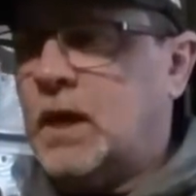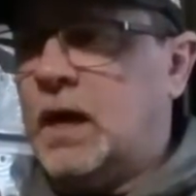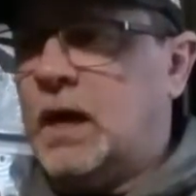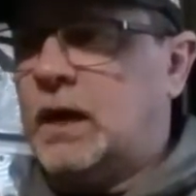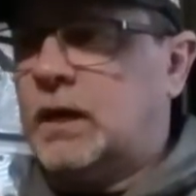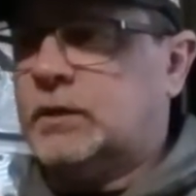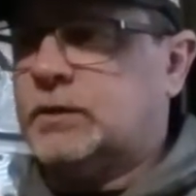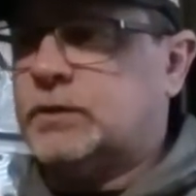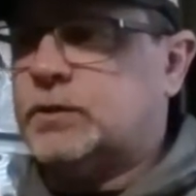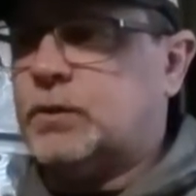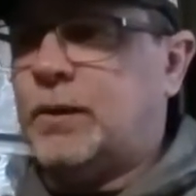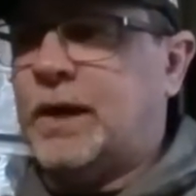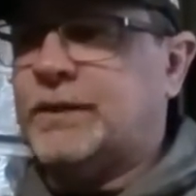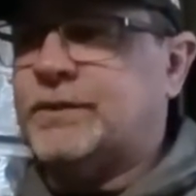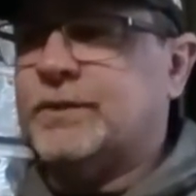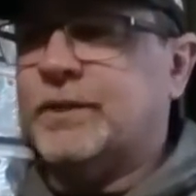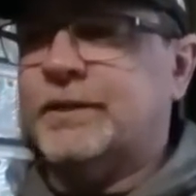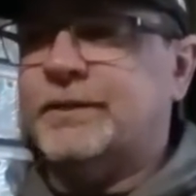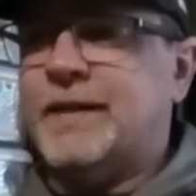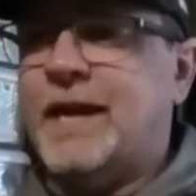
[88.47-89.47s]

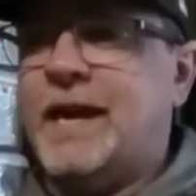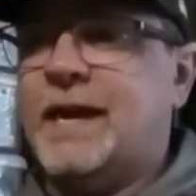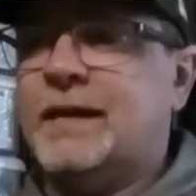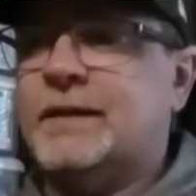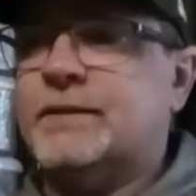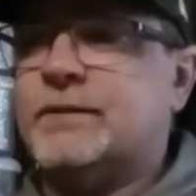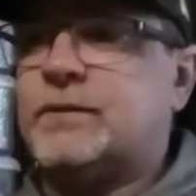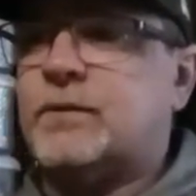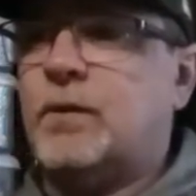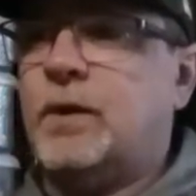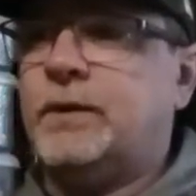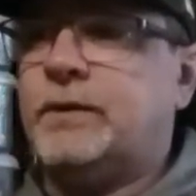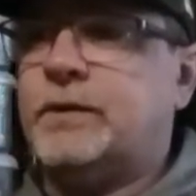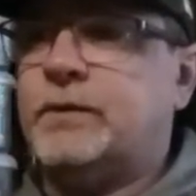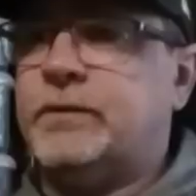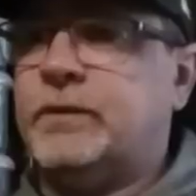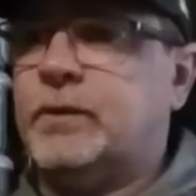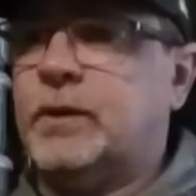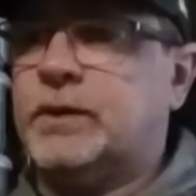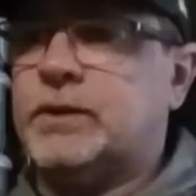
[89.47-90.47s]
Tarantula Dan's going to
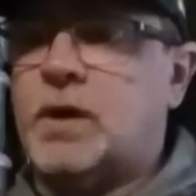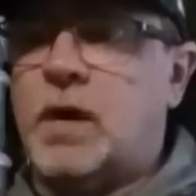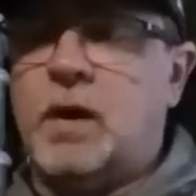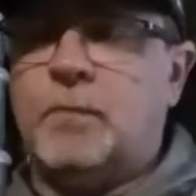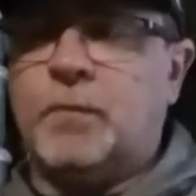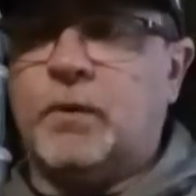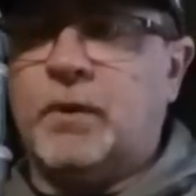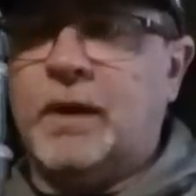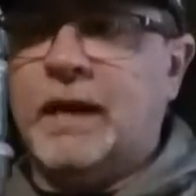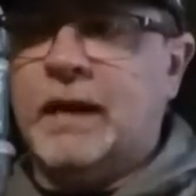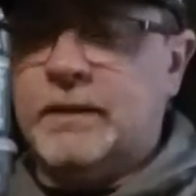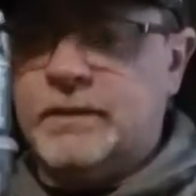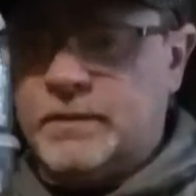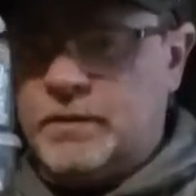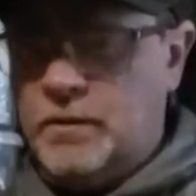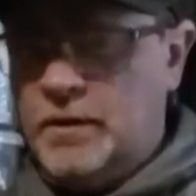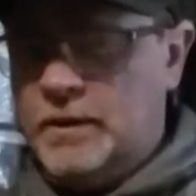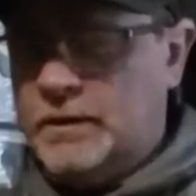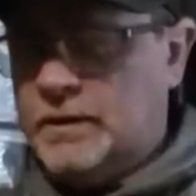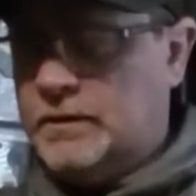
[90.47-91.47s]
do it, Tom Moran's
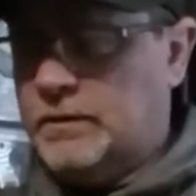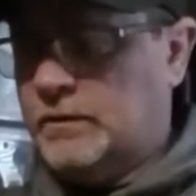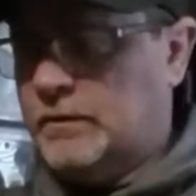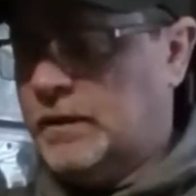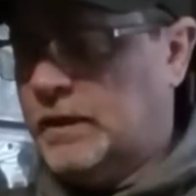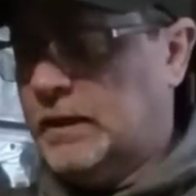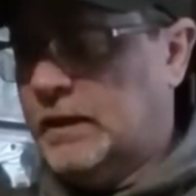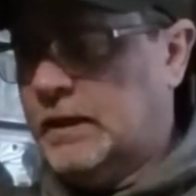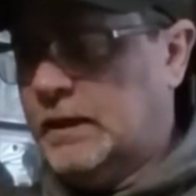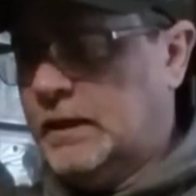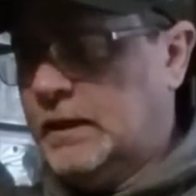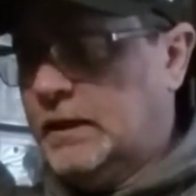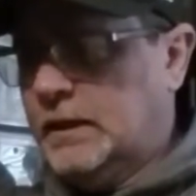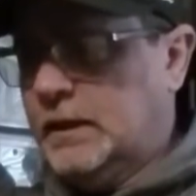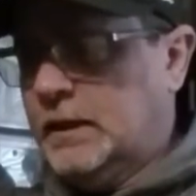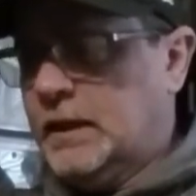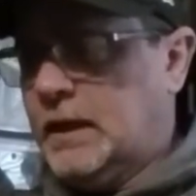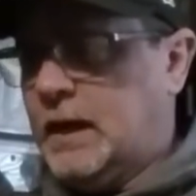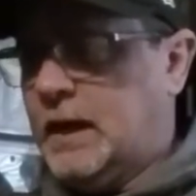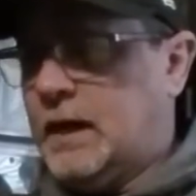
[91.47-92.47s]
going to do it,
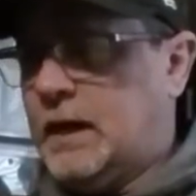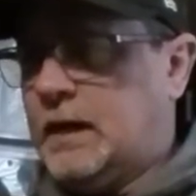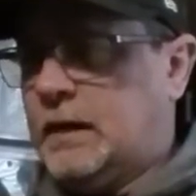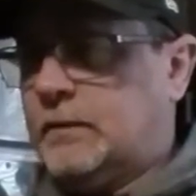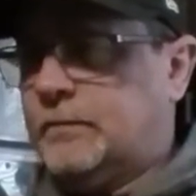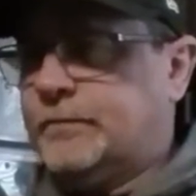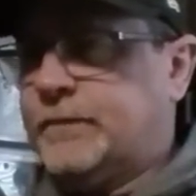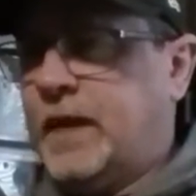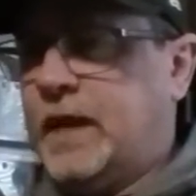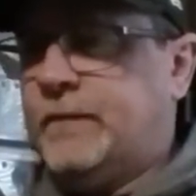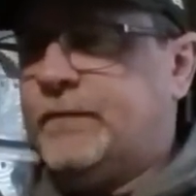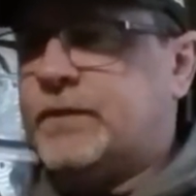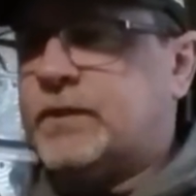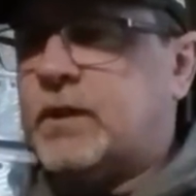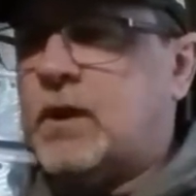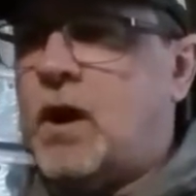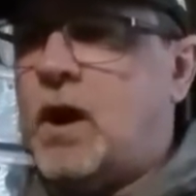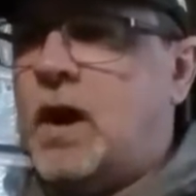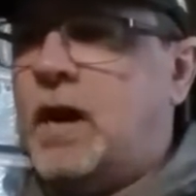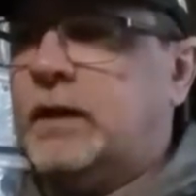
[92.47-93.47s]
Dave
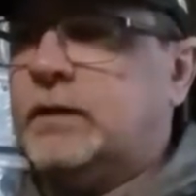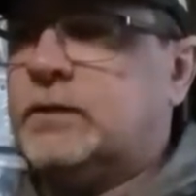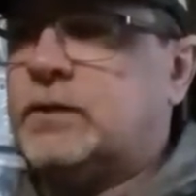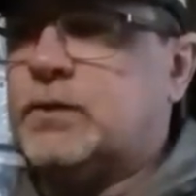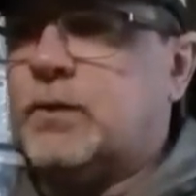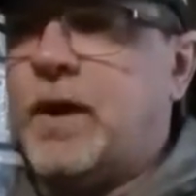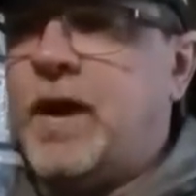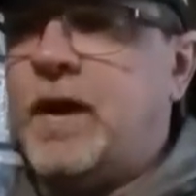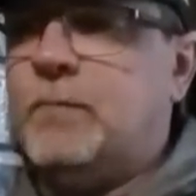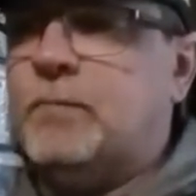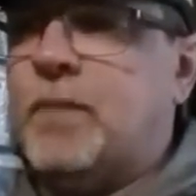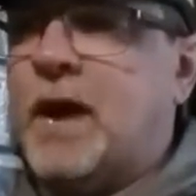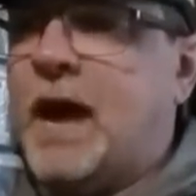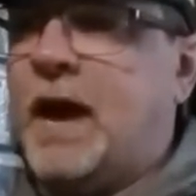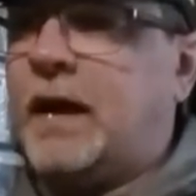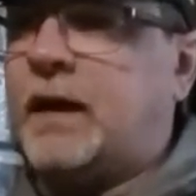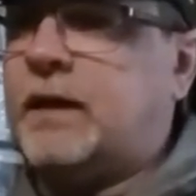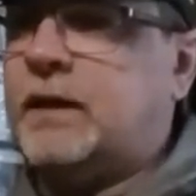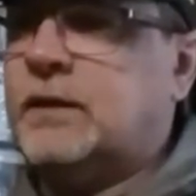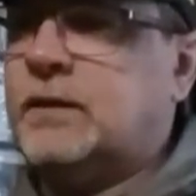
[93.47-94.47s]
Scott, Trey
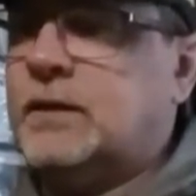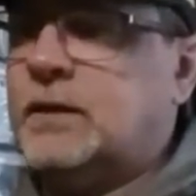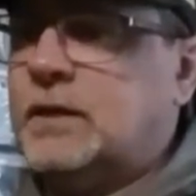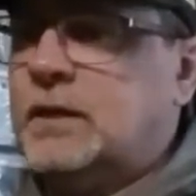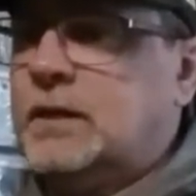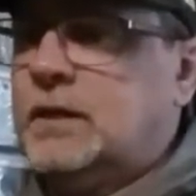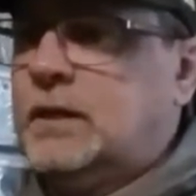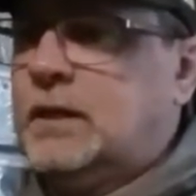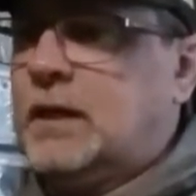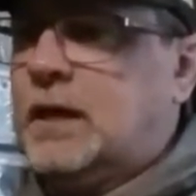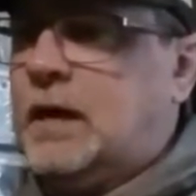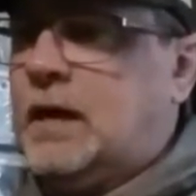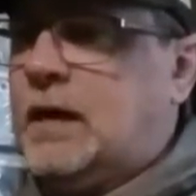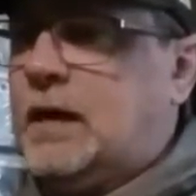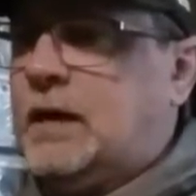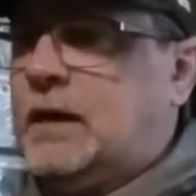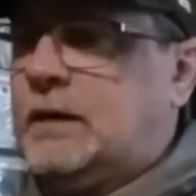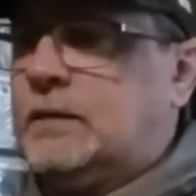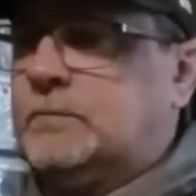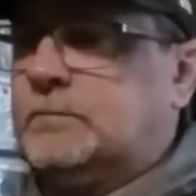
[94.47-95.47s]
Beck,
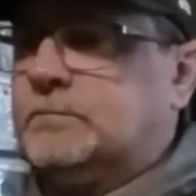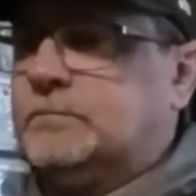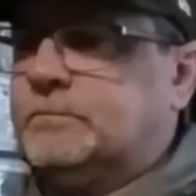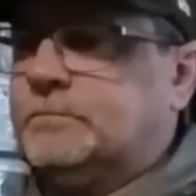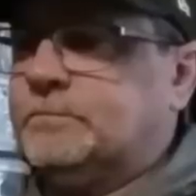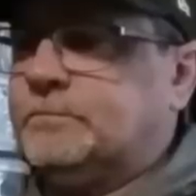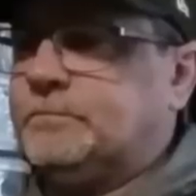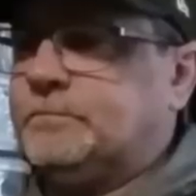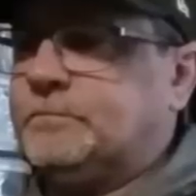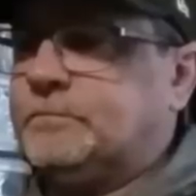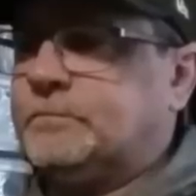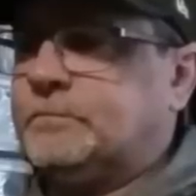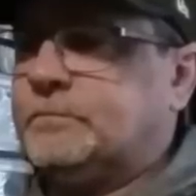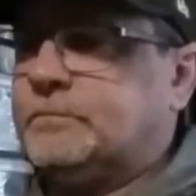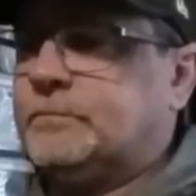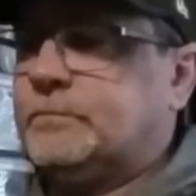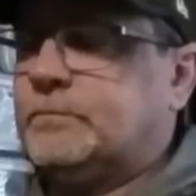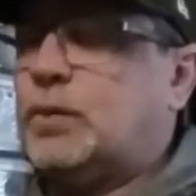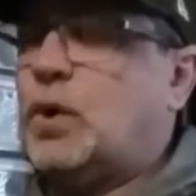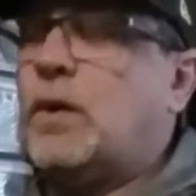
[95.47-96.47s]
well,
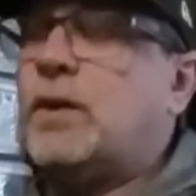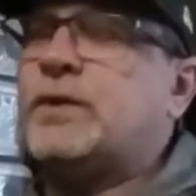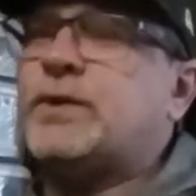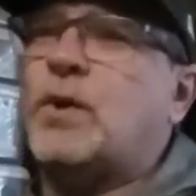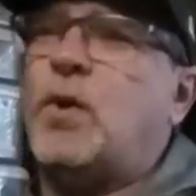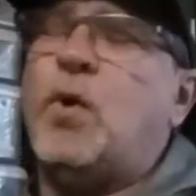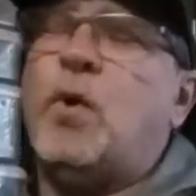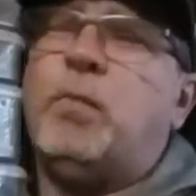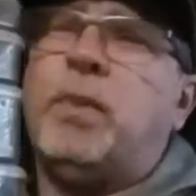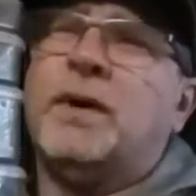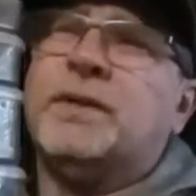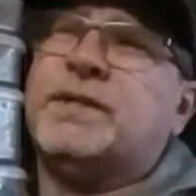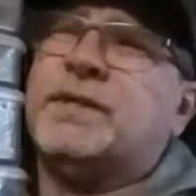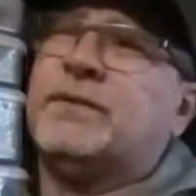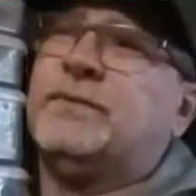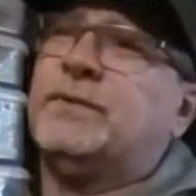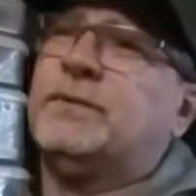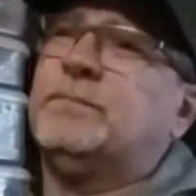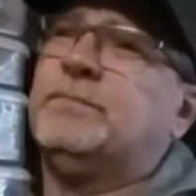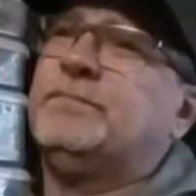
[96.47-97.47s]
there's a whole bunch
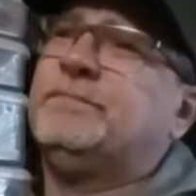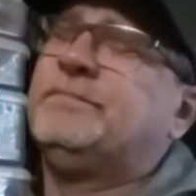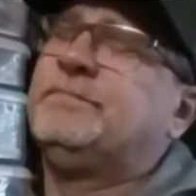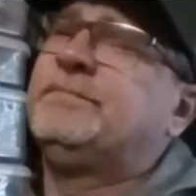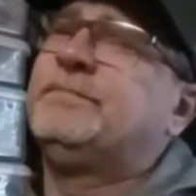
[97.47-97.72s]
of them.